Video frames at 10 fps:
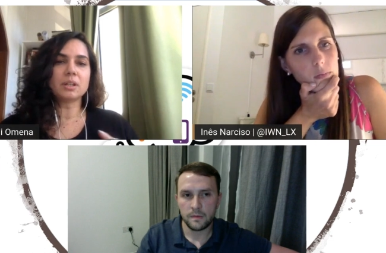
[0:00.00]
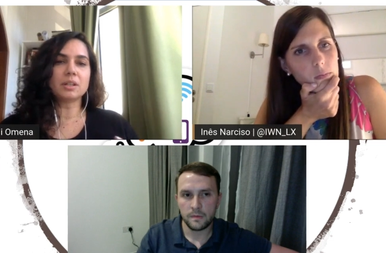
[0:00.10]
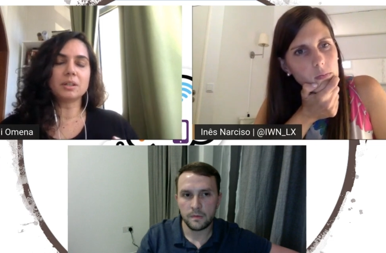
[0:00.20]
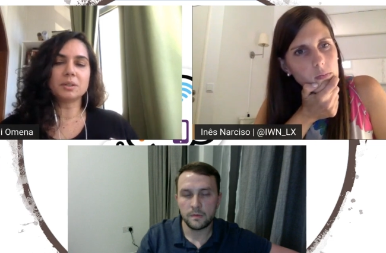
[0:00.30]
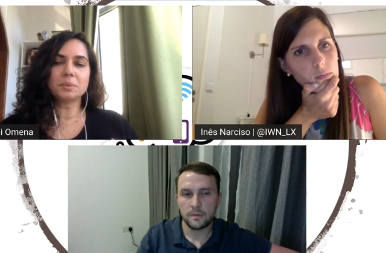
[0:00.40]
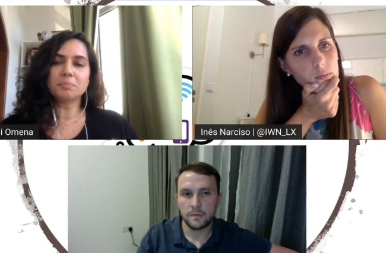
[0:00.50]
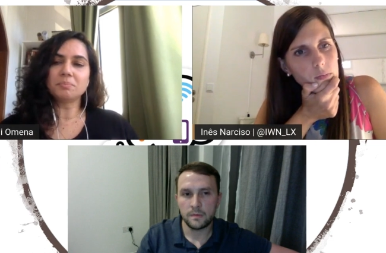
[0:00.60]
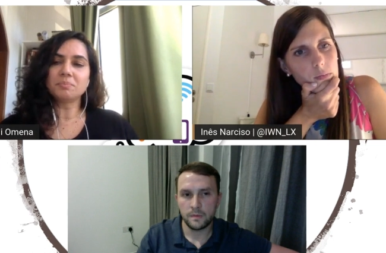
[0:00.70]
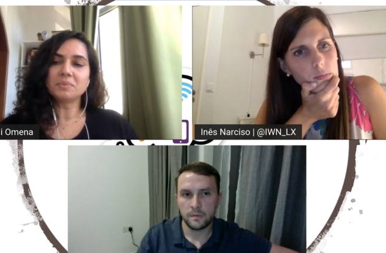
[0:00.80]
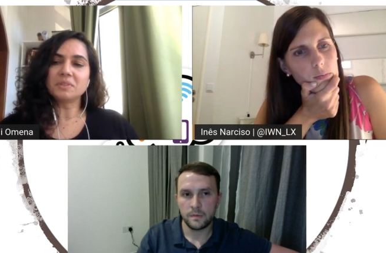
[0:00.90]

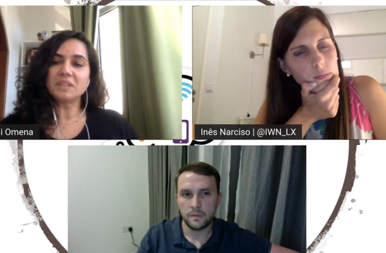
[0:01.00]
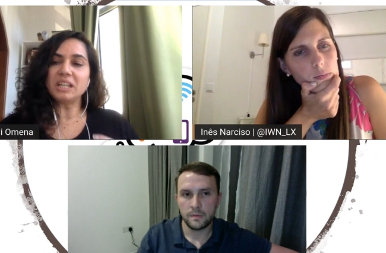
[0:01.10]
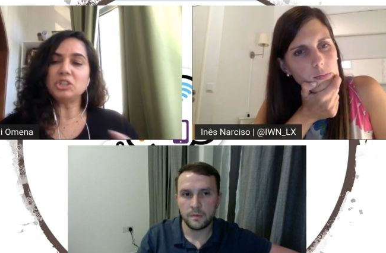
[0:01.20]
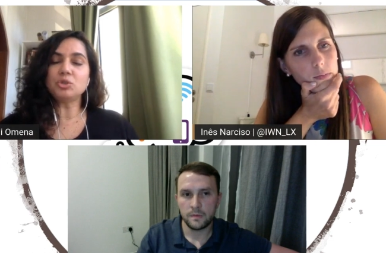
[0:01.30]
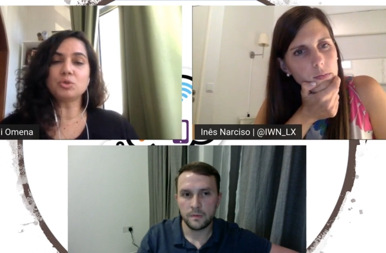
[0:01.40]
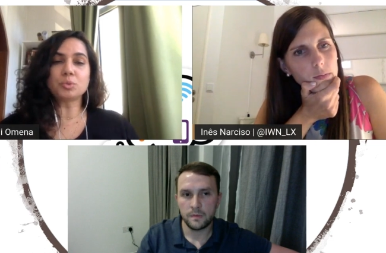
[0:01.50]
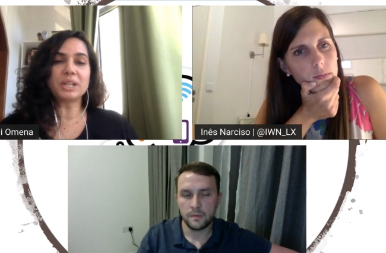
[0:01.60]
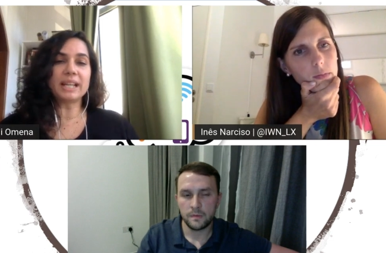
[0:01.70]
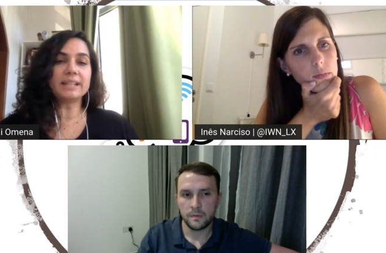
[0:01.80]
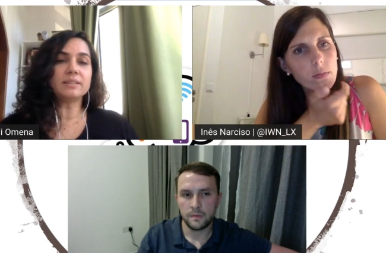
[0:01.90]
Speaker 1: um, the issues
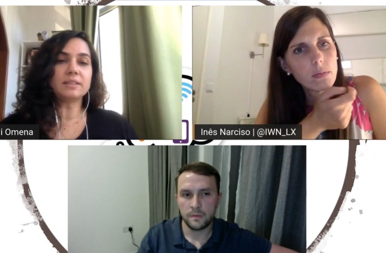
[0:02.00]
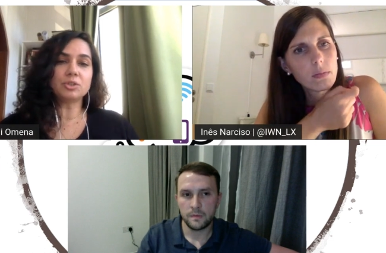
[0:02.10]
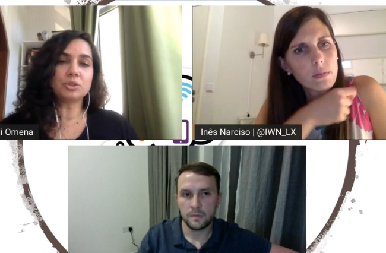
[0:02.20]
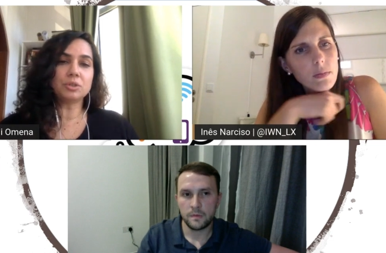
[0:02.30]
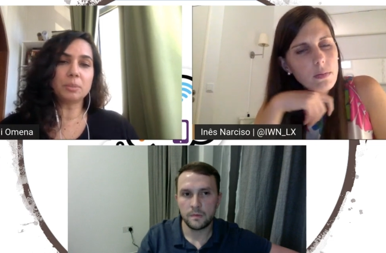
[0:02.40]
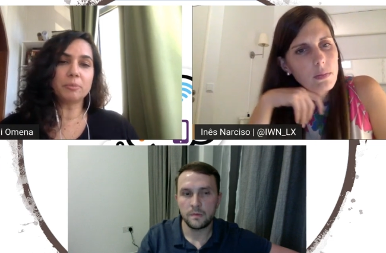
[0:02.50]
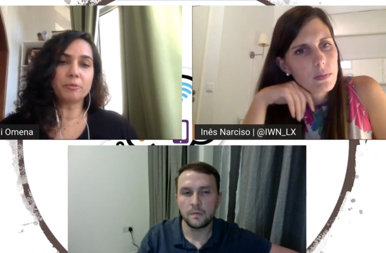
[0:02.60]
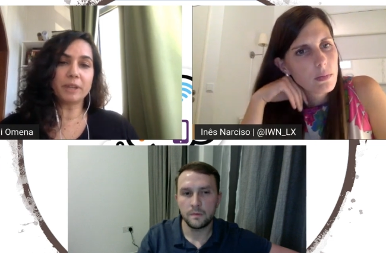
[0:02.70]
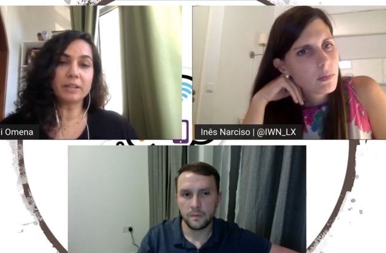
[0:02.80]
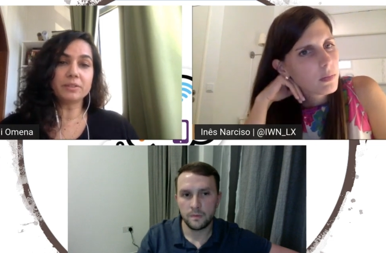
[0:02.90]
related to deep
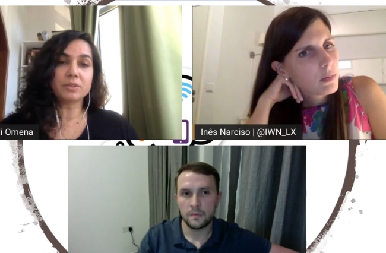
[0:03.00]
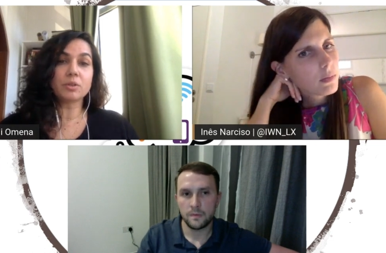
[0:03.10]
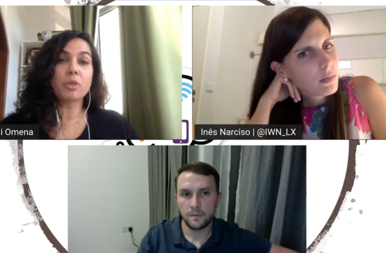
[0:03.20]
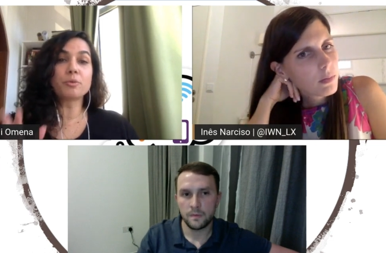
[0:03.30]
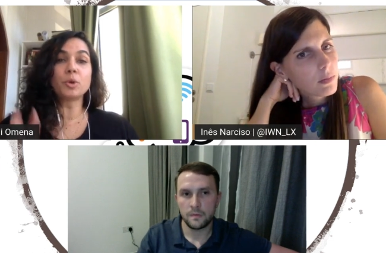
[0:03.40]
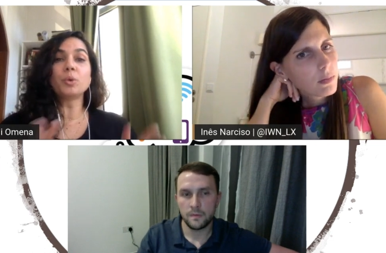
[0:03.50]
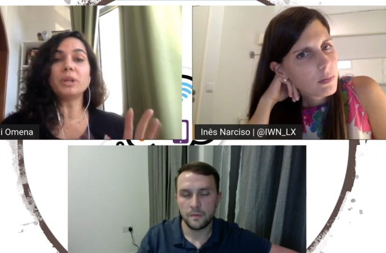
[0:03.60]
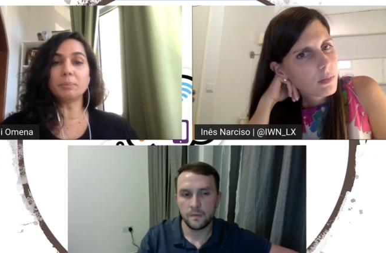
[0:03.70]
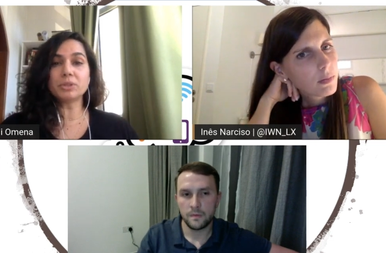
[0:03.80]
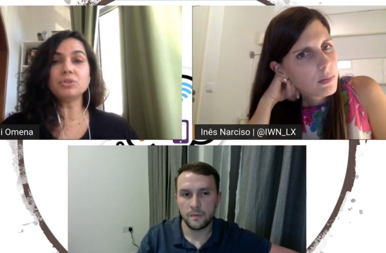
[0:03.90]
fakes
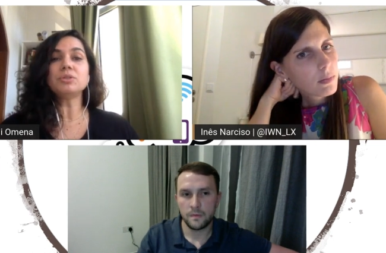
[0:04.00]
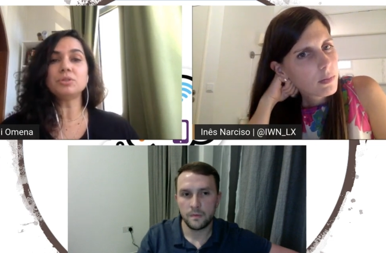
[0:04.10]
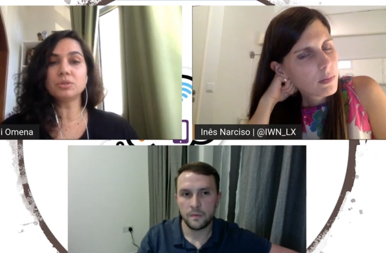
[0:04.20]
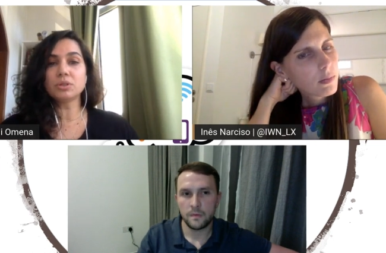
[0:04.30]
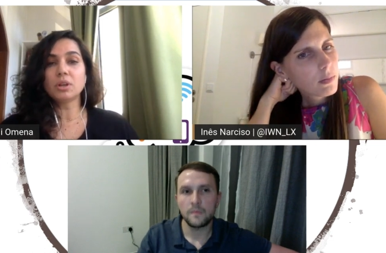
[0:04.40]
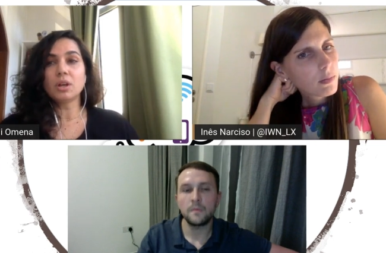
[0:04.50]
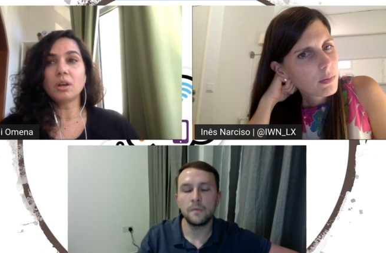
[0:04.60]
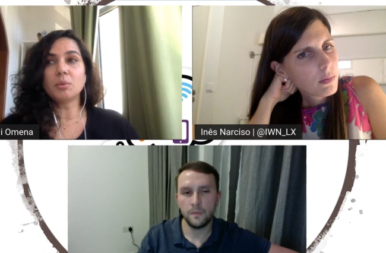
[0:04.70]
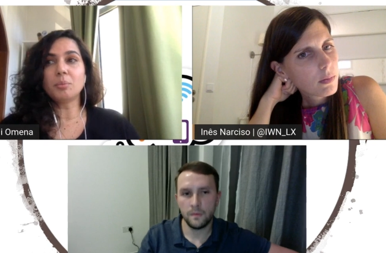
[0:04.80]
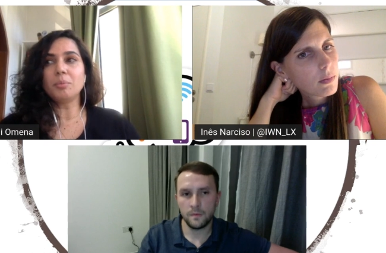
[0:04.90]
through images mm -hmm.